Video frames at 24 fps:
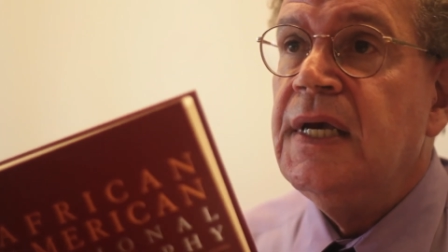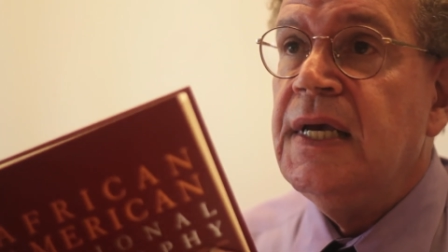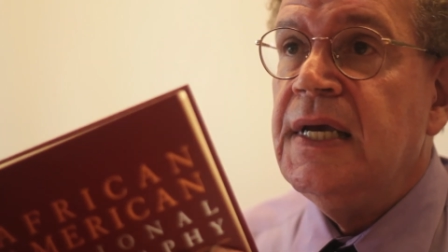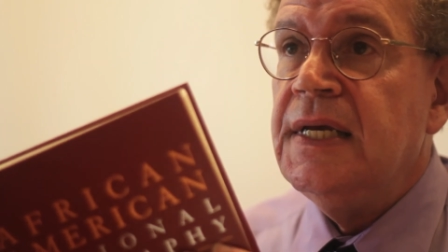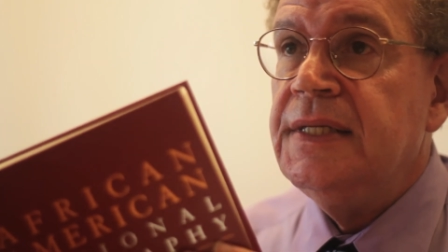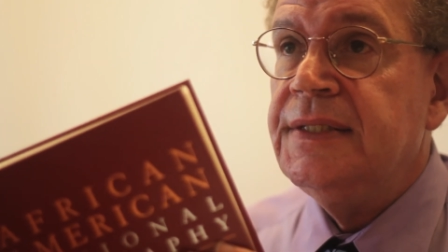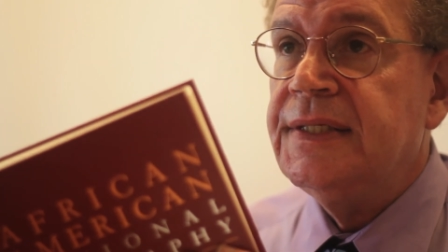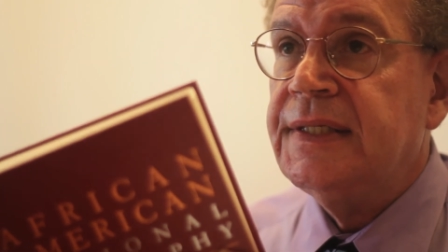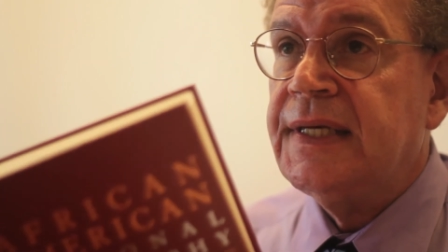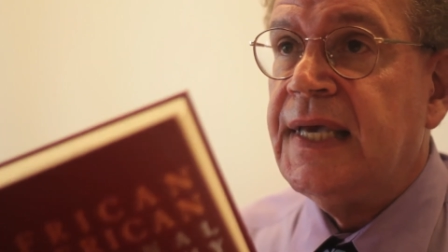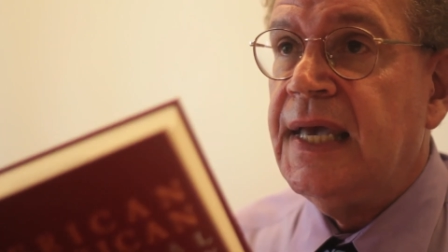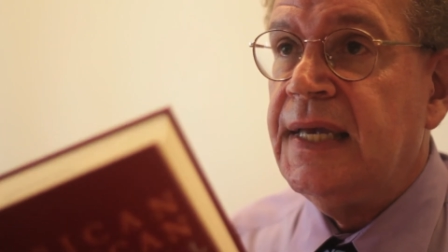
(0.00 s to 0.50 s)

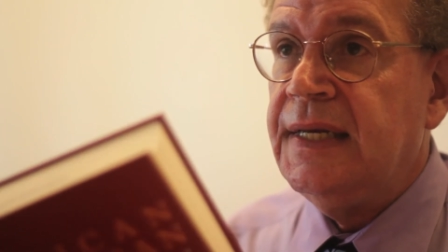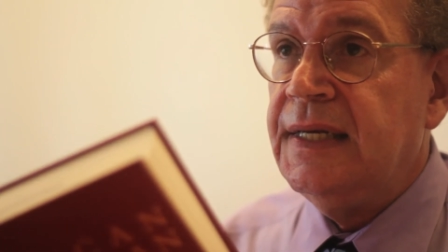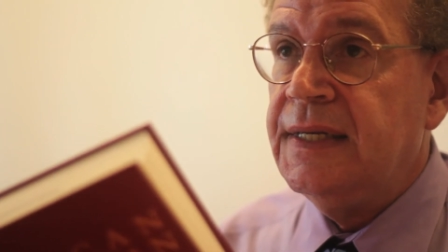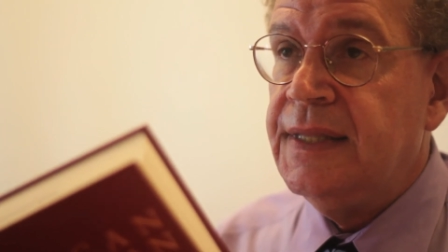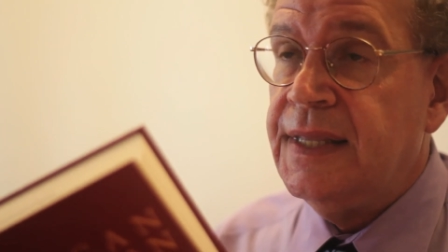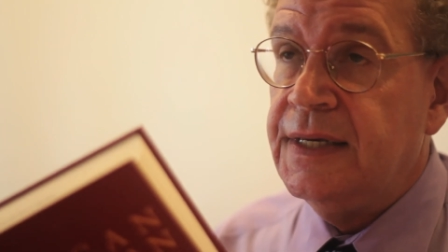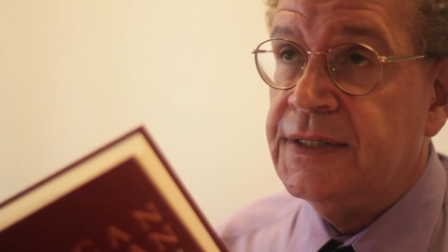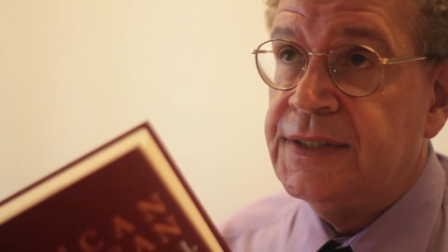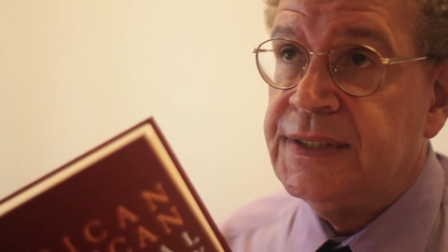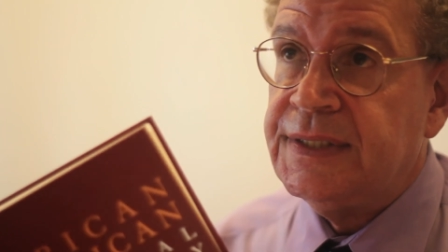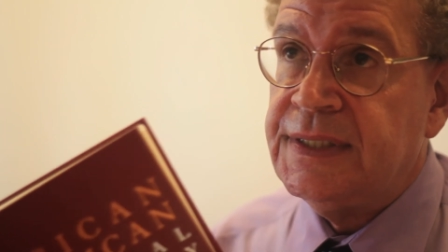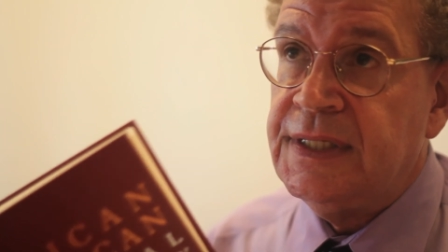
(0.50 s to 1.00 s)
indicated
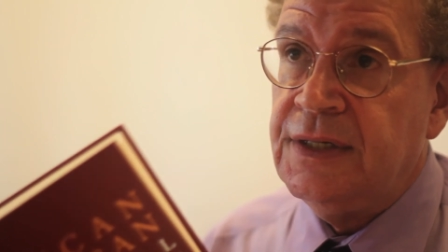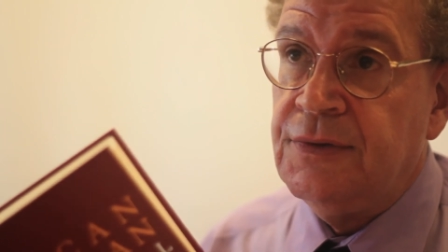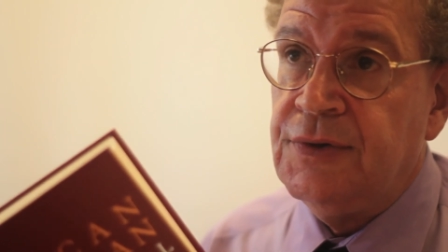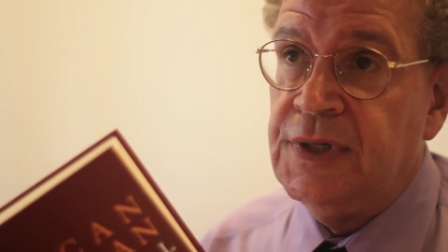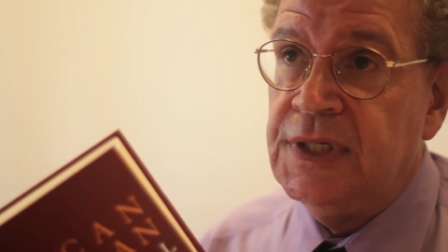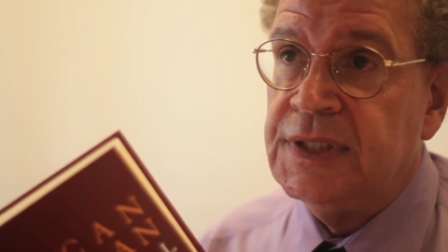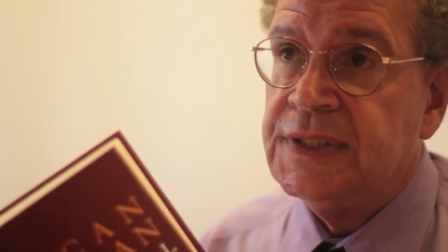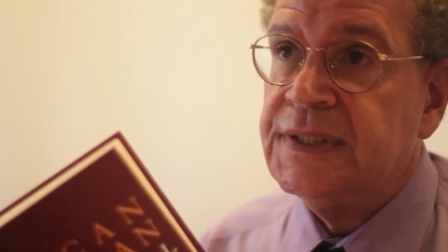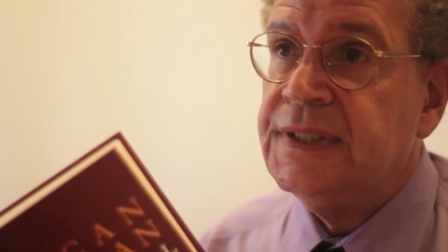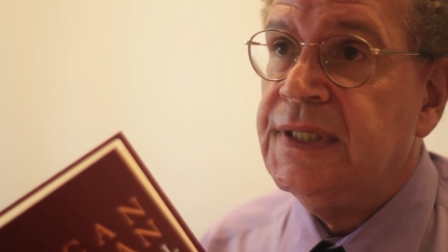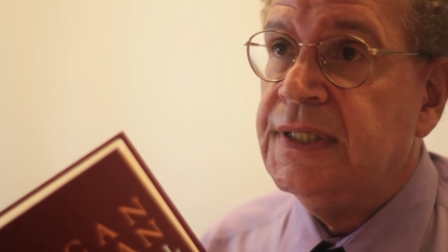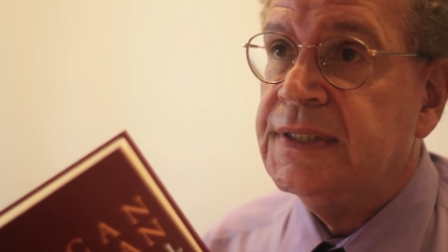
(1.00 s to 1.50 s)
their
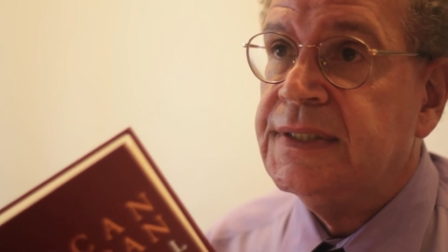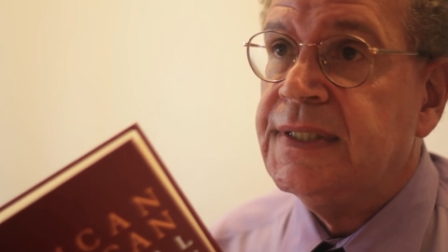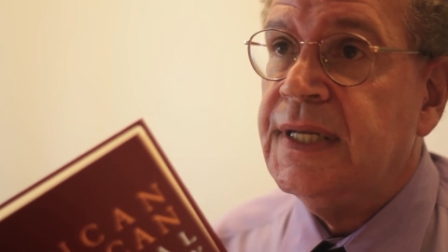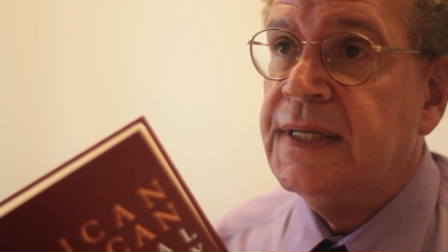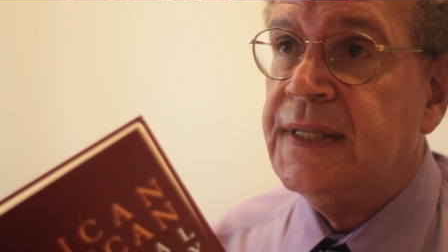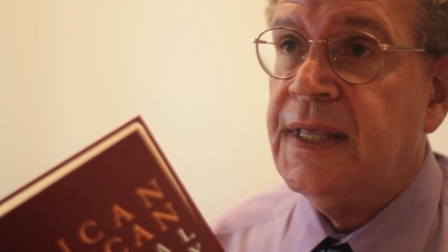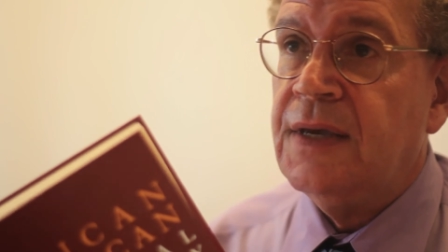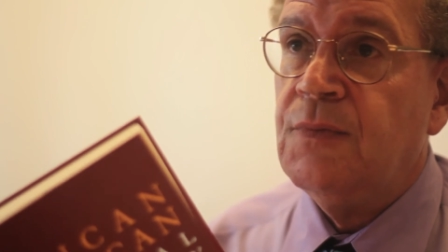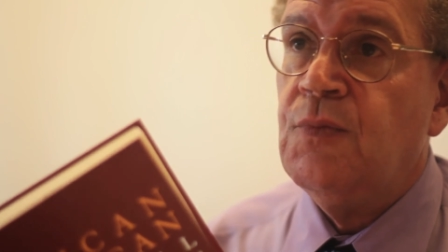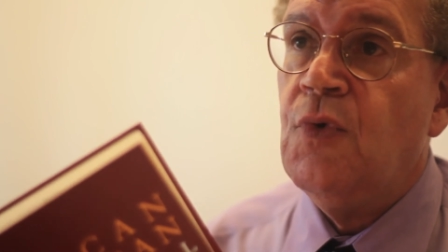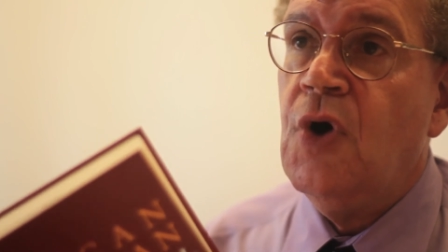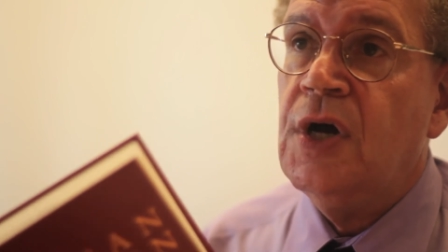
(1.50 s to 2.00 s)
seriousness that
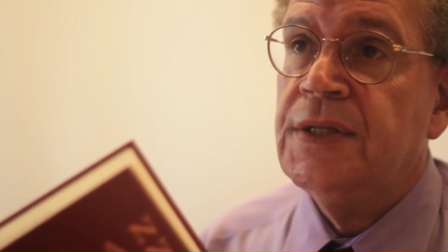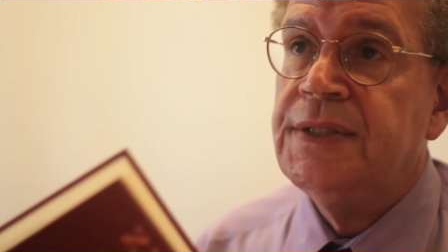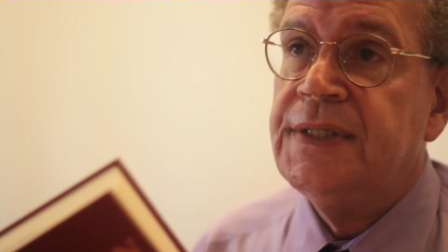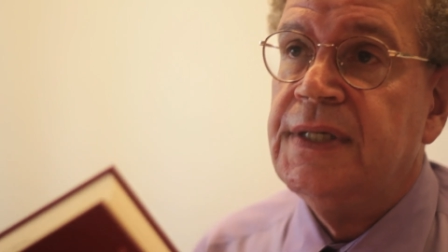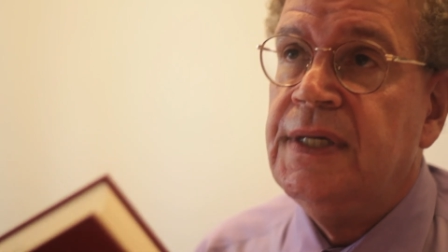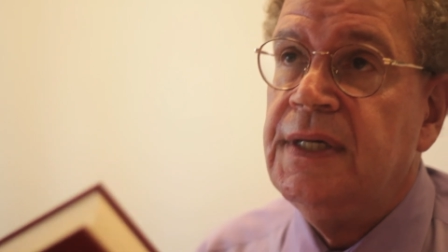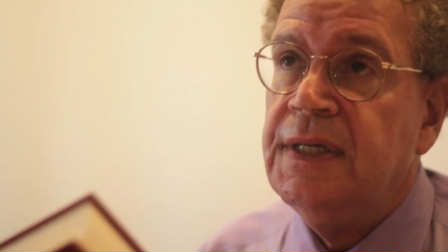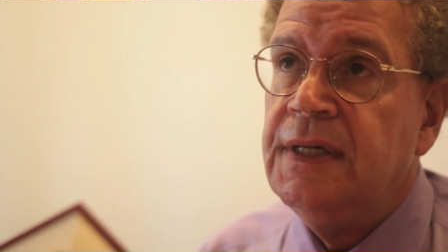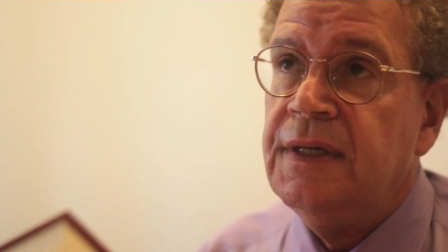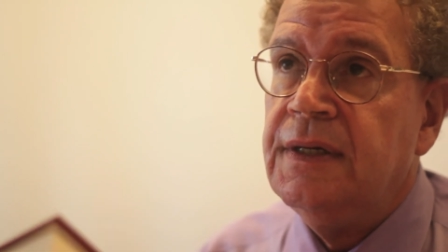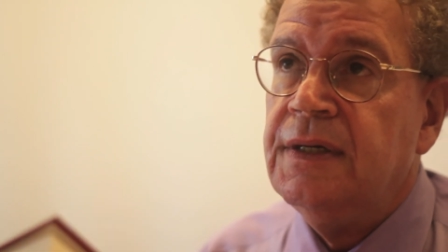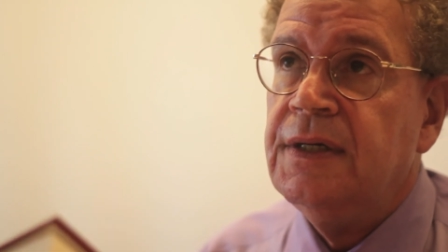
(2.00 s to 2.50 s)
they
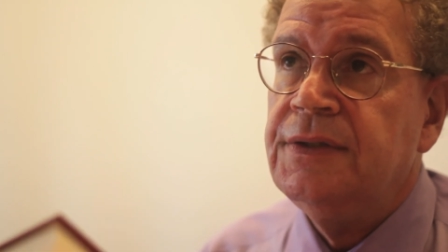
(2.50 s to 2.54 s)
wanted in a,